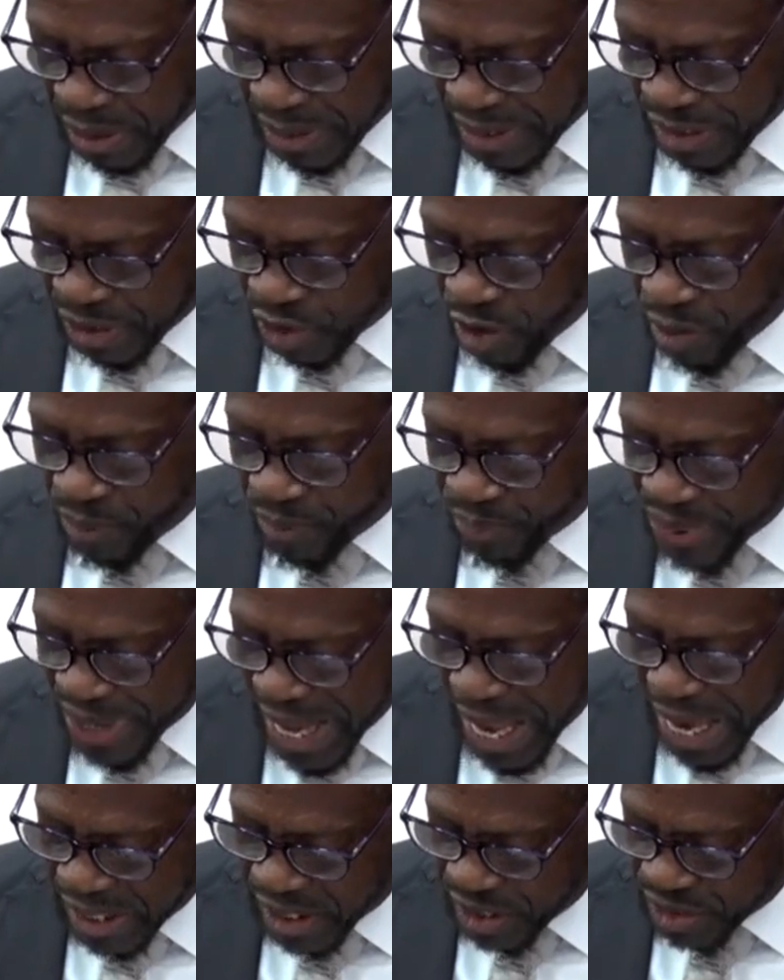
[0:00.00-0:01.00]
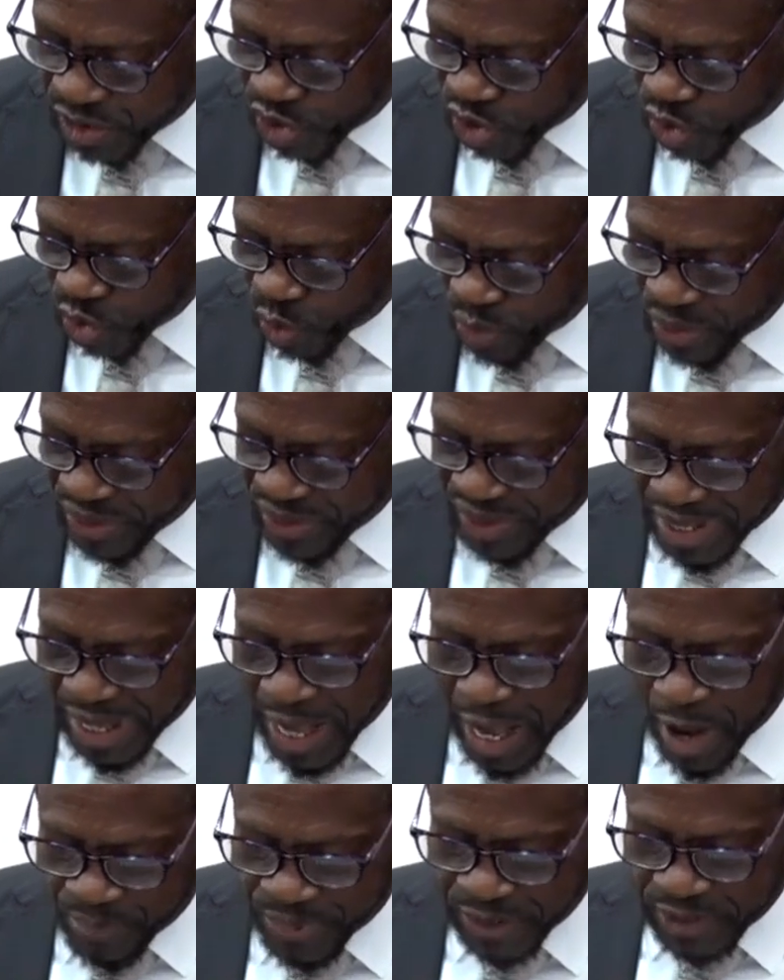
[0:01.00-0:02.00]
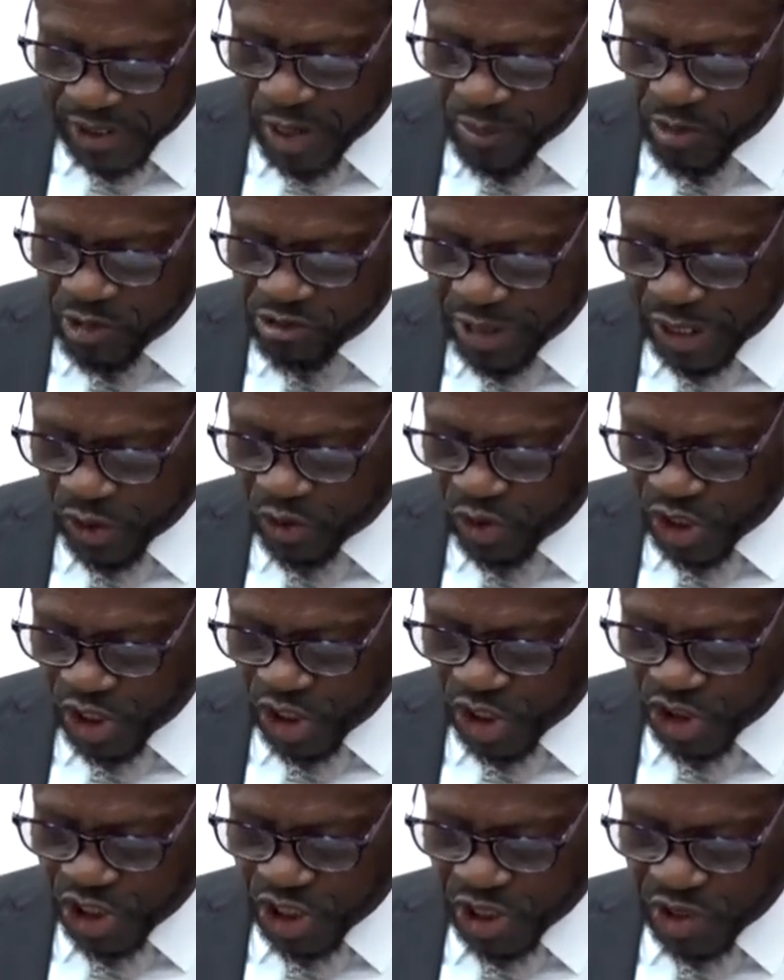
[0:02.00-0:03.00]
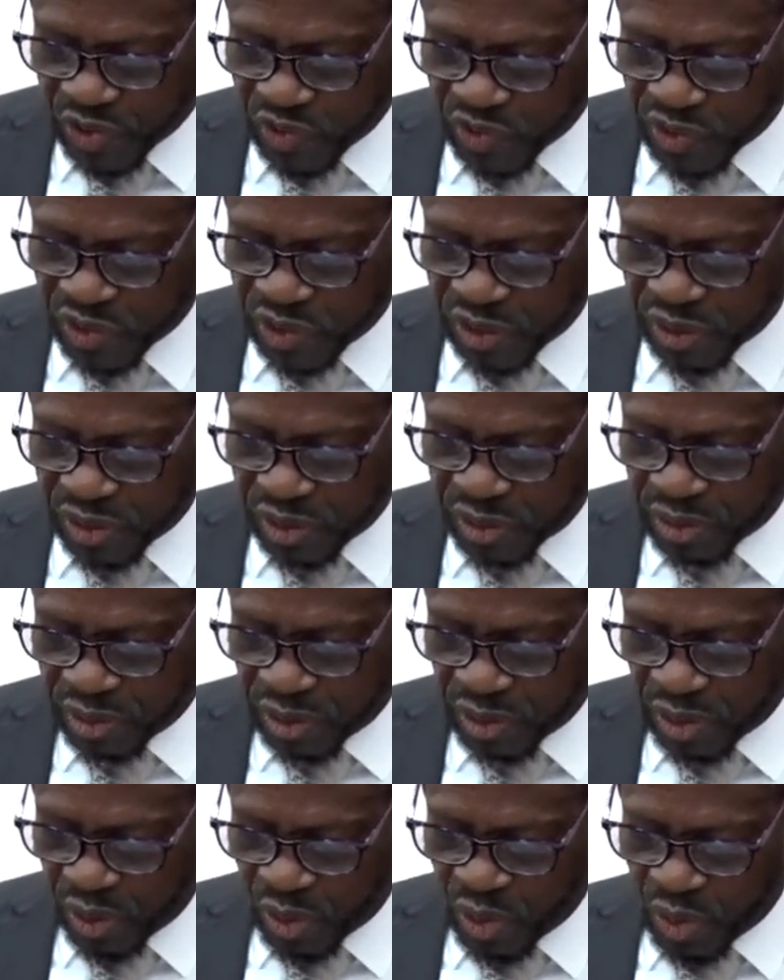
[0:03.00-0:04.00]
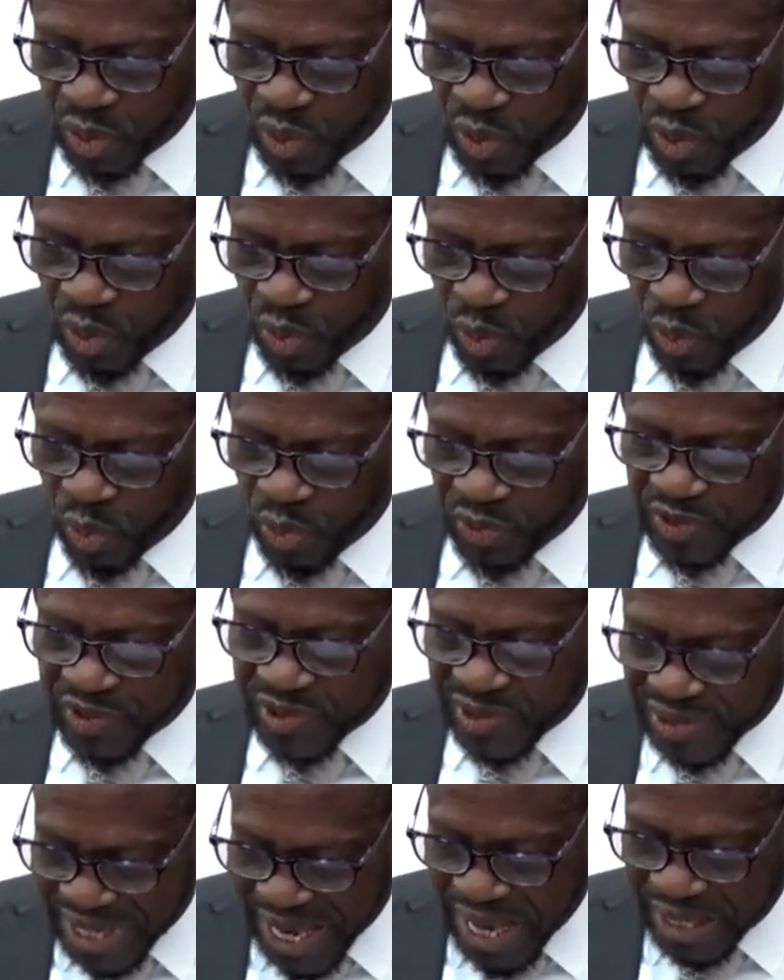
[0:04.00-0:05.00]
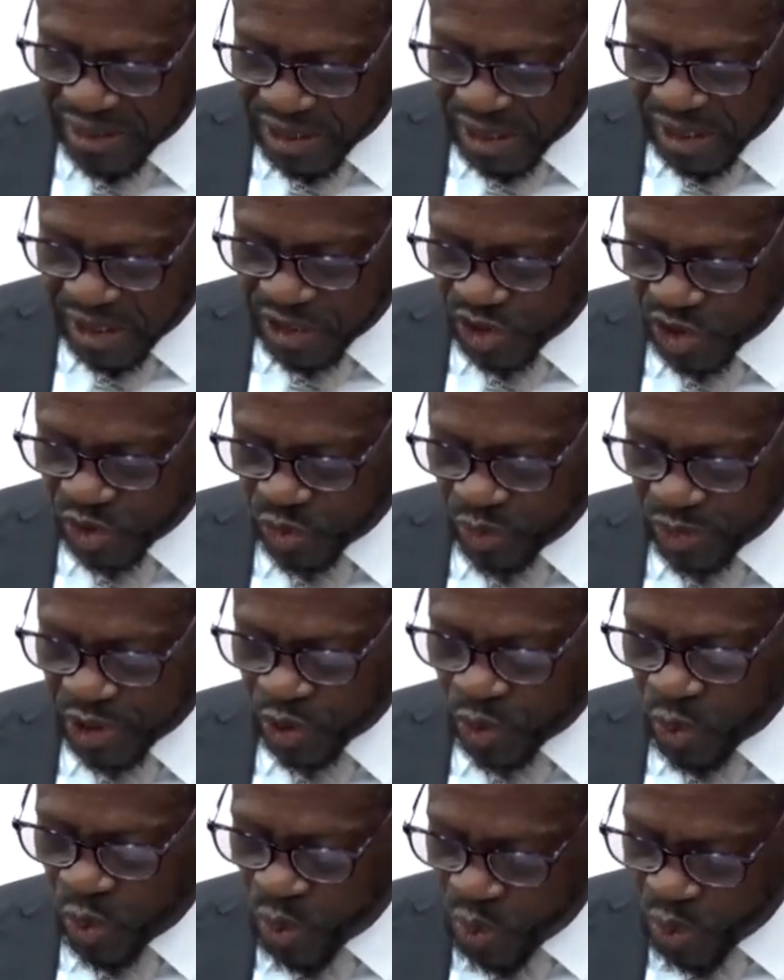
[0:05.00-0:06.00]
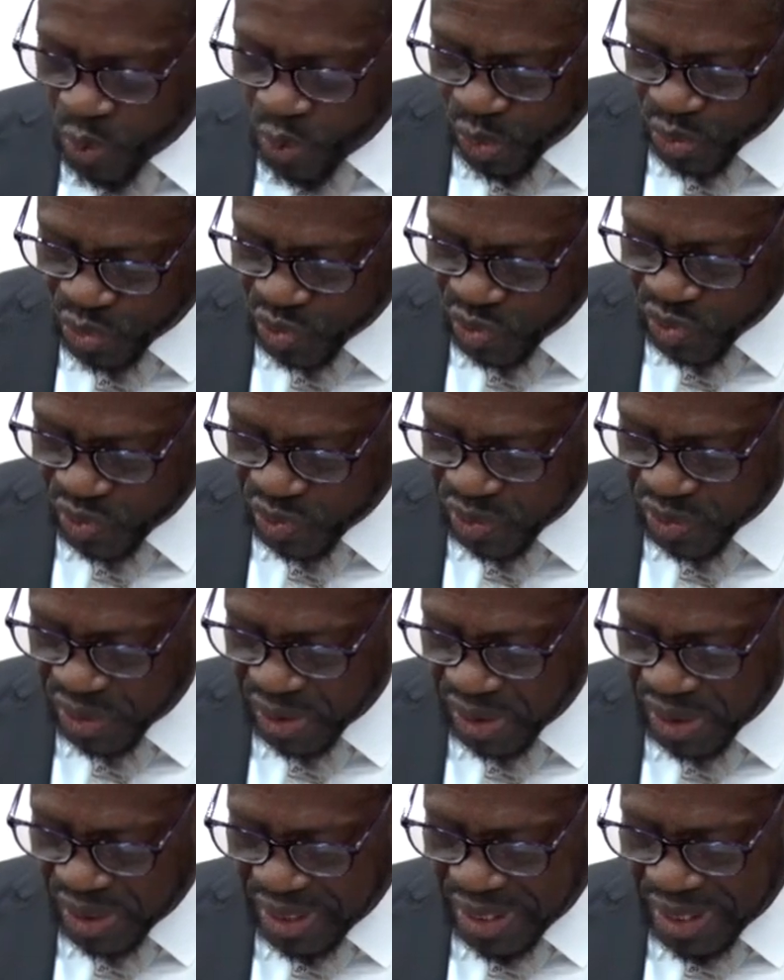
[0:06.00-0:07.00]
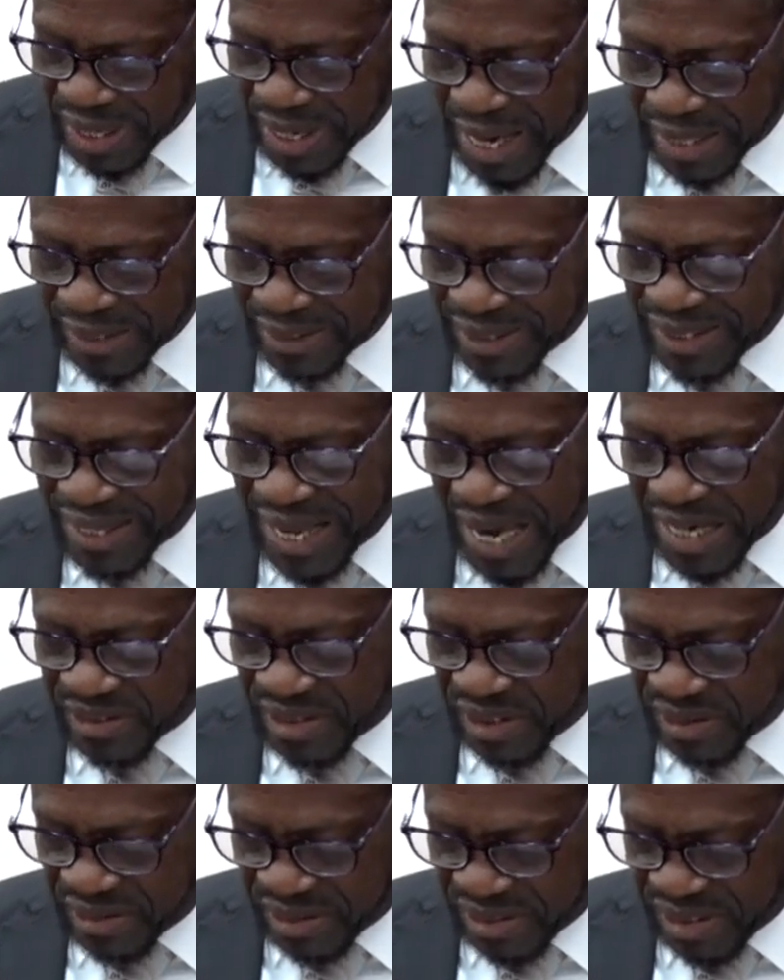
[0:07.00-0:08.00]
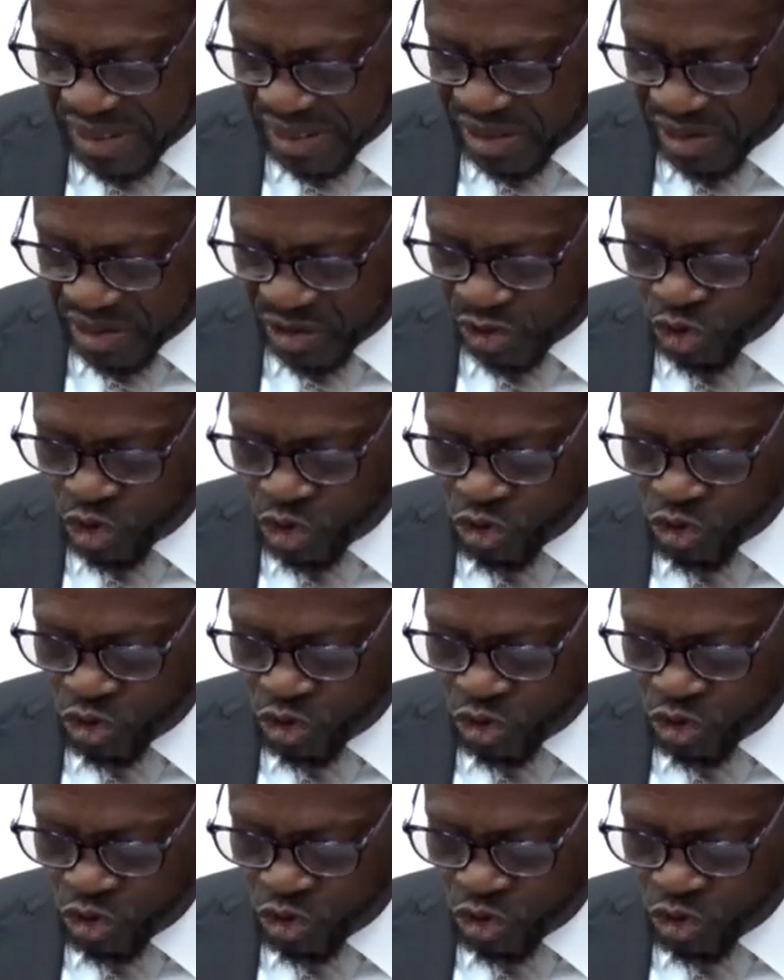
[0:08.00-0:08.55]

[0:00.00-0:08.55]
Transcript: in compliance with the applicable regulations, with the standards, with the codes, and the licensing